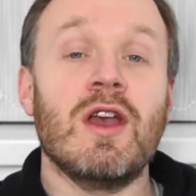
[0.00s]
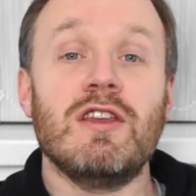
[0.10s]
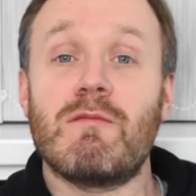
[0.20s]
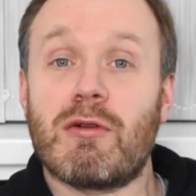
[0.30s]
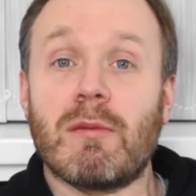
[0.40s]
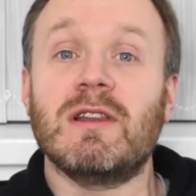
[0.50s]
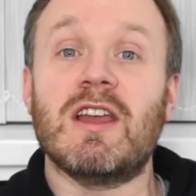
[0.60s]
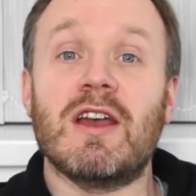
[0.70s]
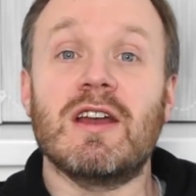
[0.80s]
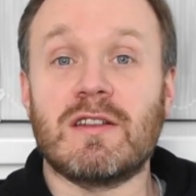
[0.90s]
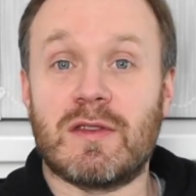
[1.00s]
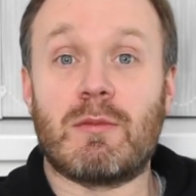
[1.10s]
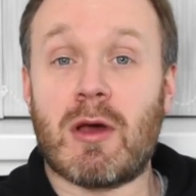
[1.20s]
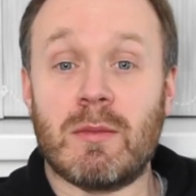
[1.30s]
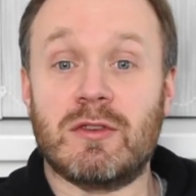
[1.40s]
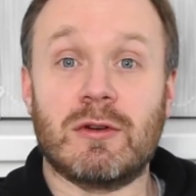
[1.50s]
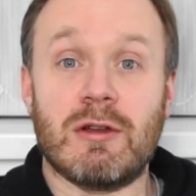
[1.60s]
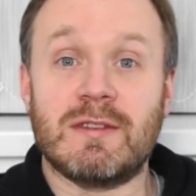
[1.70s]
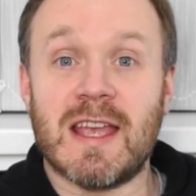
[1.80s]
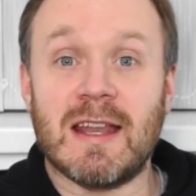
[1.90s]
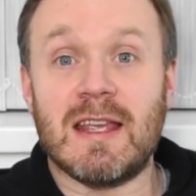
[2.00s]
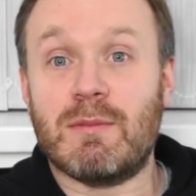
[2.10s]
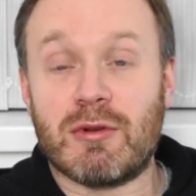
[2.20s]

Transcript: you've probably heard of the Pomodoro Technique